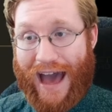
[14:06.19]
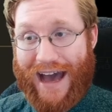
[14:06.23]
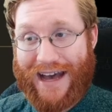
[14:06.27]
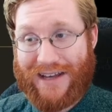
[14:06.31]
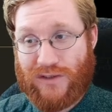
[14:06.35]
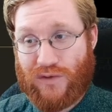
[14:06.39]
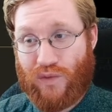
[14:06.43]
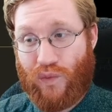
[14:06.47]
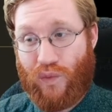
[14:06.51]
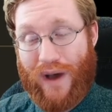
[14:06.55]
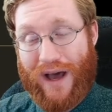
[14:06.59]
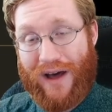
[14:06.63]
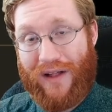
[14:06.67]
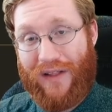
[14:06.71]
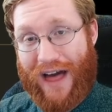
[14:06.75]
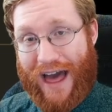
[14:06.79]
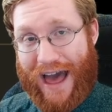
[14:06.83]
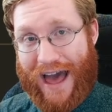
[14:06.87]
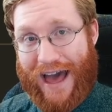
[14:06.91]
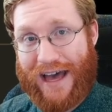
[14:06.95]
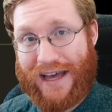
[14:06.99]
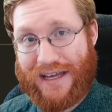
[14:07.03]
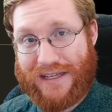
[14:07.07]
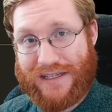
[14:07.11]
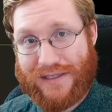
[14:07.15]
as well
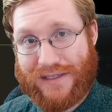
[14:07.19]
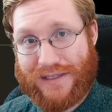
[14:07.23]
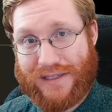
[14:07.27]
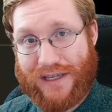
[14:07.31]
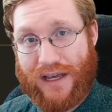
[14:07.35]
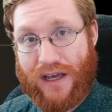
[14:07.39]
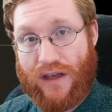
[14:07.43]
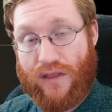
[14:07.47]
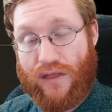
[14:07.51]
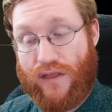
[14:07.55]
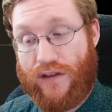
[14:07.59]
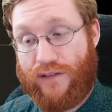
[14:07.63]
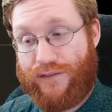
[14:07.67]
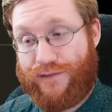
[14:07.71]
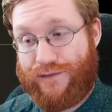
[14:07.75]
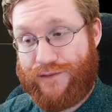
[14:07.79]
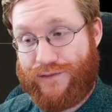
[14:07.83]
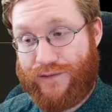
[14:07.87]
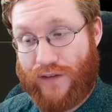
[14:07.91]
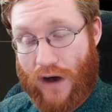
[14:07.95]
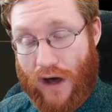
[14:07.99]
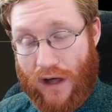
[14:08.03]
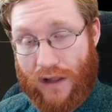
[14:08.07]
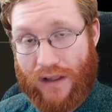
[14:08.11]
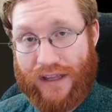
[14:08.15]
as the
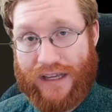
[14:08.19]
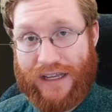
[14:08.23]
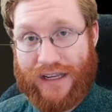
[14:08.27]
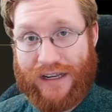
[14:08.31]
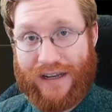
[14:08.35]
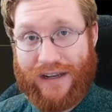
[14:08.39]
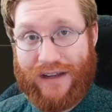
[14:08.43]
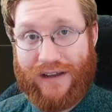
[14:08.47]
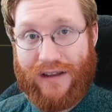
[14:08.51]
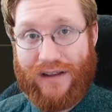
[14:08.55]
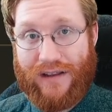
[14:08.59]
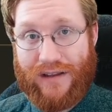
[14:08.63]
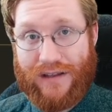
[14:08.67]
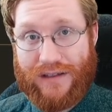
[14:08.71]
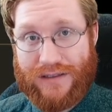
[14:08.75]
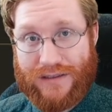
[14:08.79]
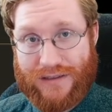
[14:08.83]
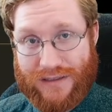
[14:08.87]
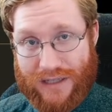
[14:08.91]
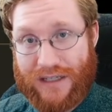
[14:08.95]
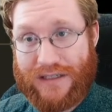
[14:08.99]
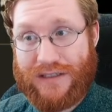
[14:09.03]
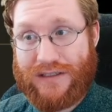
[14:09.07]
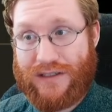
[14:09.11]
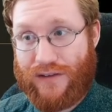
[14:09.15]
fallen
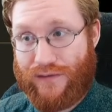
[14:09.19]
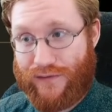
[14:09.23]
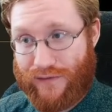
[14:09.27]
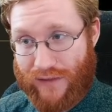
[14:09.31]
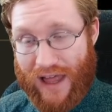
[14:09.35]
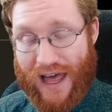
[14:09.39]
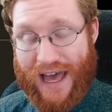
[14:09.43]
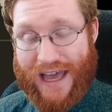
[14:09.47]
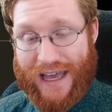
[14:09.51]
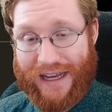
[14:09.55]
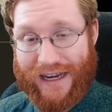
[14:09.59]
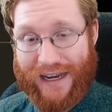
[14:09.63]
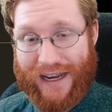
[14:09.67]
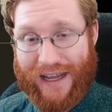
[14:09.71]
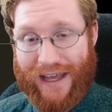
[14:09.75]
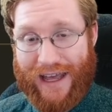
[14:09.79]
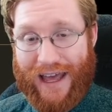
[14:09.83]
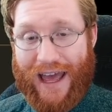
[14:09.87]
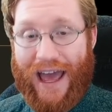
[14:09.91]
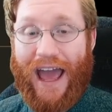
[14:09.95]
Sons of Light